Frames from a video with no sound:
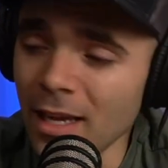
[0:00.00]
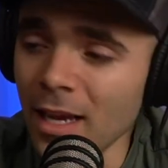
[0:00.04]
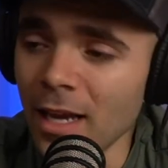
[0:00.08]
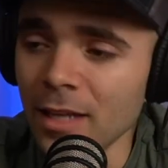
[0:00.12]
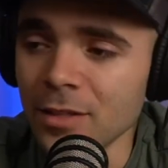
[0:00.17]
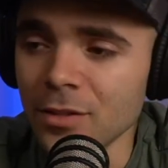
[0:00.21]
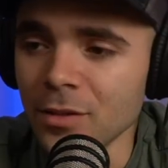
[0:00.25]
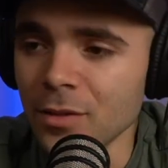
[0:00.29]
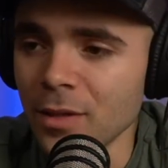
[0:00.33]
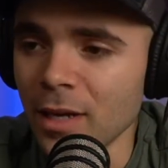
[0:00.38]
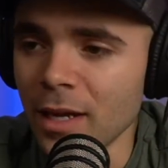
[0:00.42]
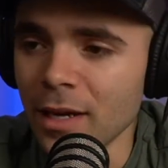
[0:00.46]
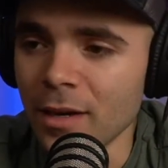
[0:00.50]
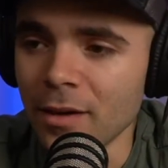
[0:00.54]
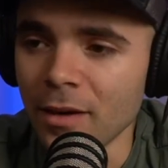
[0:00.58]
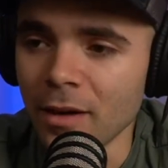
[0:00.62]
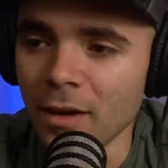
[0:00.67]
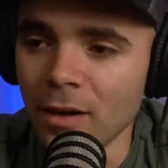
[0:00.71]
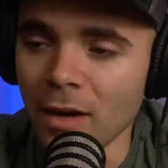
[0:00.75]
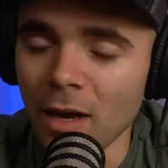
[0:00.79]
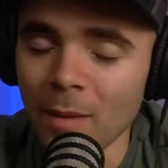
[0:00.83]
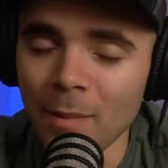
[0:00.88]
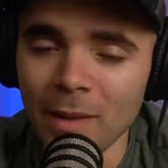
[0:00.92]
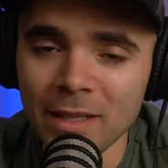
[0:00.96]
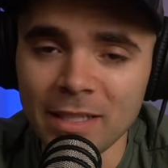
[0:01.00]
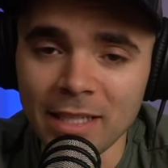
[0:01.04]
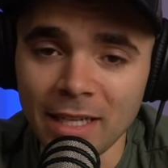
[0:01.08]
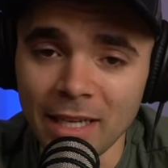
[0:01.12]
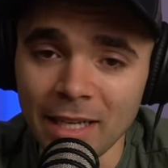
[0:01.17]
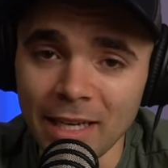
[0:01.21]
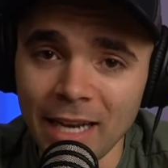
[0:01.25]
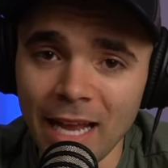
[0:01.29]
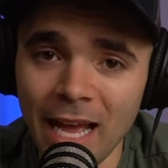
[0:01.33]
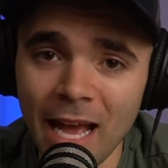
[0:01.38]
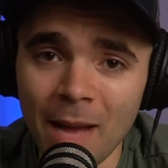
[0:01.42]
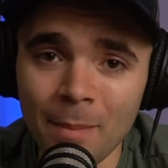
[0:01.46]
dude, I don't know. I might take a
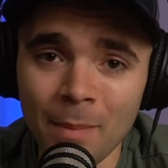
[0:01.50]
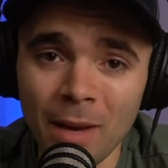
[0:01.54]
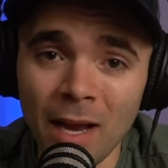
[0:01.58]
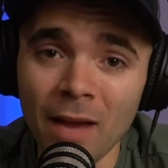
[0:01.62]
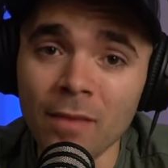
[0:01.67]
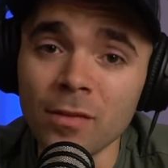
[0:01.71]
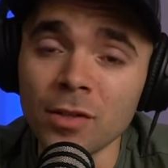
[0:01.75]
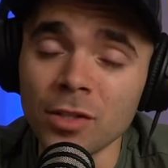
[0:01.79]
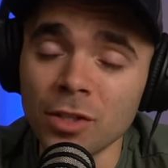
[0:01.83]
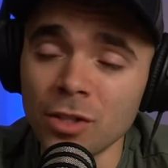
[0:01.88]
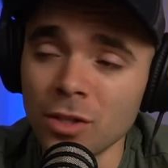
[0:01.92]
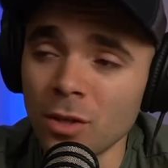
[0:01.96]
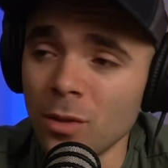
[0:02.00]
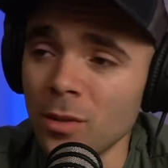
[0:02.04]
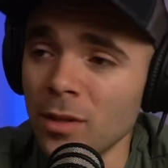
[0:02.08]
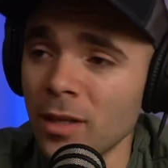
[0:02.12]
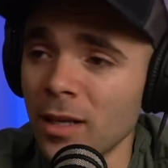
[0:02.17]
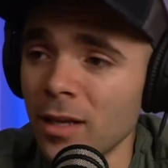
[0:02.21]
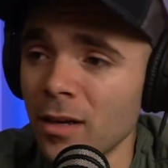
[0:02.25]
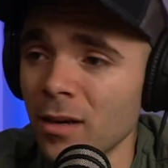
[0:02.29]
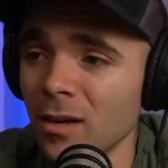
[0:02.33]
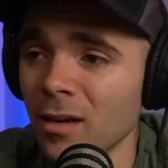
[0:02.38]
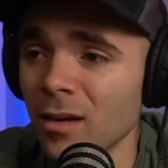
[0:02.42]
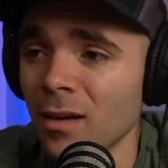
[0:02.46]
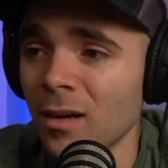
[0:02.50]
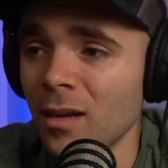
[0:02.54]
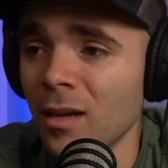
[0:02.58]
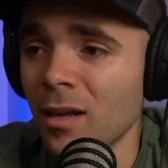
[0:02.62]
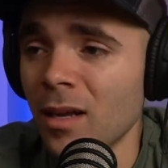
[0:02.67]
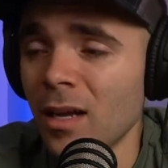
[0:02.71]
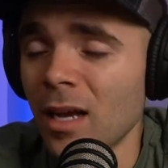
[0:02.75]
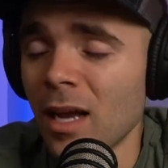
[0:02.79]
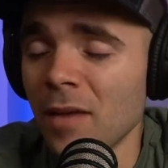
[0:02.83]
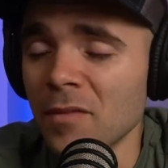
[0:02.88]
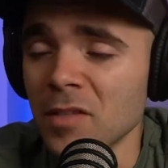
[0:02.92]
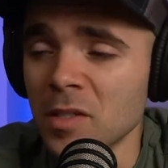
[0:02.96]
nap. I have a show later.
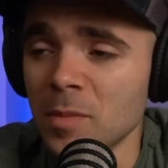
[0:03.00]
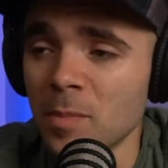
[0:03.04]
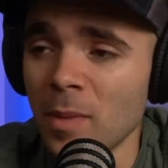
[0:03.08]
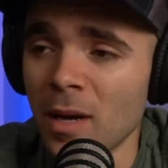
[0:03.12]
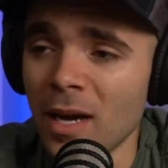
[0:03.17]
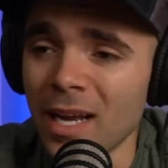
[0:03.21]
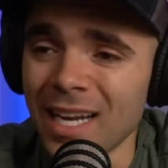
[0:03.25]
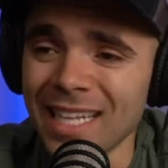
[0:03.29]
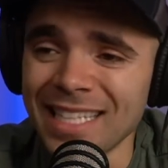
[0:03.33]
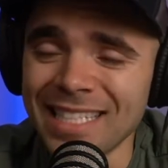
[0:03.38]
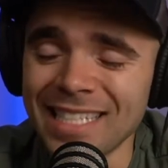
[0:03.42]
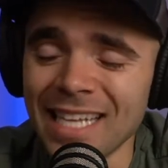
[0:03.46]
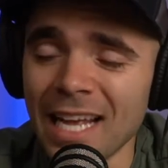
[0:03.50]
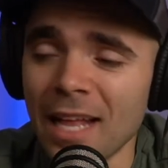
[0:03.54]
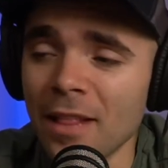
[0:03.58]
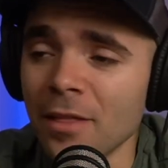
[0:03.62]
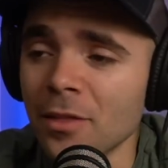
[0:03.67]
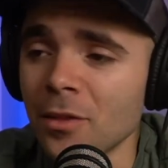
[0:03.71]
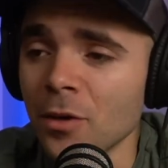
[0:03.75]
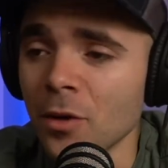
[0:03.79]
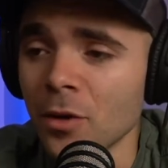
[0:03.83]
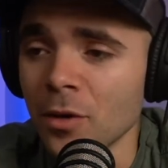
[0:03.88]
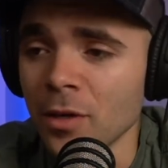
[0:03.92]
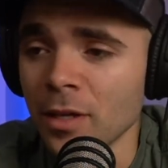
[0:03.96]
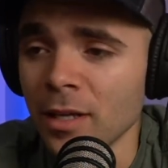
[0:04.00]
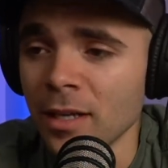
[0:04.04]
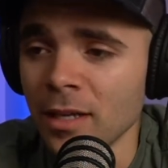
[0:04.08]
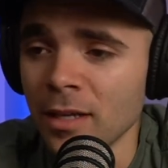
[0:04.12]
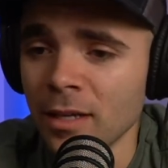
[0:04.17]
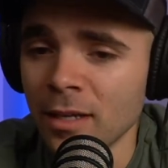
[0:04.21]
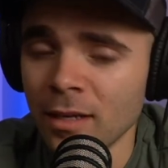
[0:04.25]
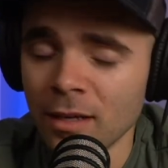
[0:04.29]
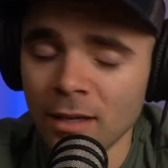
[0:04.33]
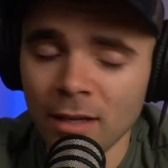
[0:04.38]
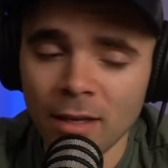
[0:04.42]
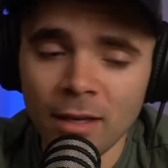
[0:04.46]
I have a spot at 10:30.
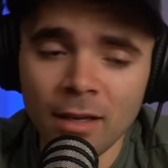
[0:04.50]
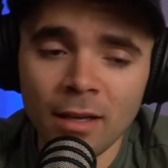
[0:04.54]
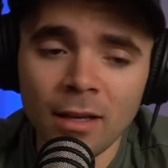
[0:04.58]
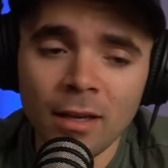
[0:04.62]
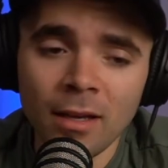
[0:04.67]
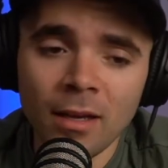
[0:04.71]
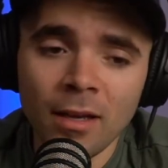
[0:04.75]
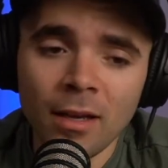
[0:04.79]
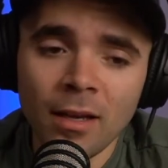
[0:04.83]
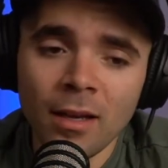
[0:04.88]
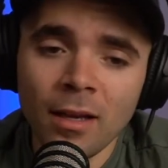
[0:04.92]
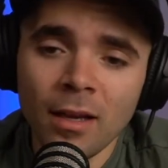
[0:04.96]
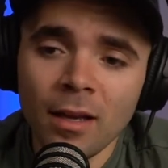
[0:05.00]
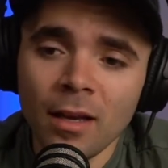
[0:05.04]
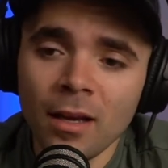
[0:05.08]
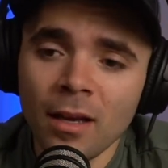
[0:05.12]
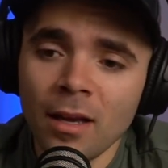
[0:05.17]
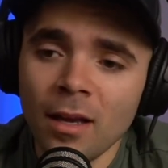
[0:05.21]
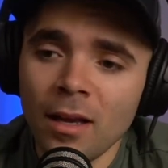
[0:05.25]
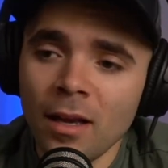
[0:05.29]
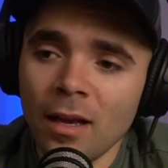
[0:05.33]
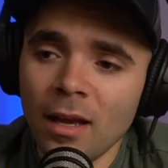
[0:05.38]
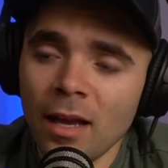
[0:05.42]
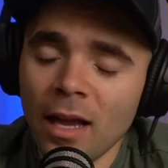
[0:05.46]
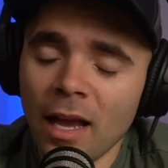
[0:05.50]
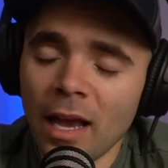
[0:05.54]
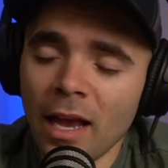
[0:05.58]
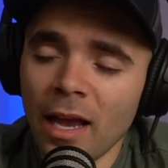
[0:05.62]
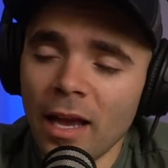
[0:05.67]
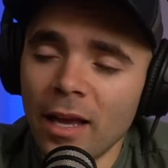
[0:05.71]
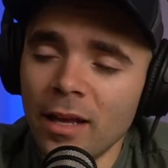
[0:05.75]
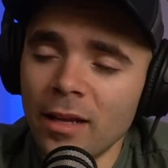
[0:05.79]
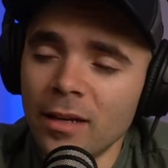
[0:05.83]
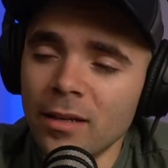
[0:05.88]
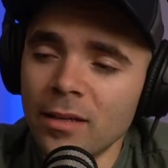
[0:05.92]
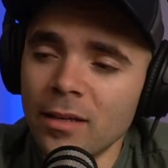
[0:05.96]

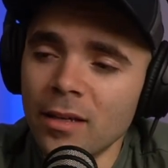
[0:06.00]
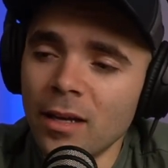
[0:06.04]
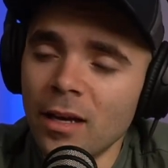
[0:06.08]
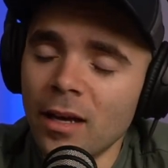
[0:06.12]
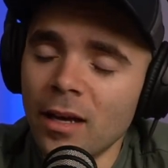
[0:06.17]
And,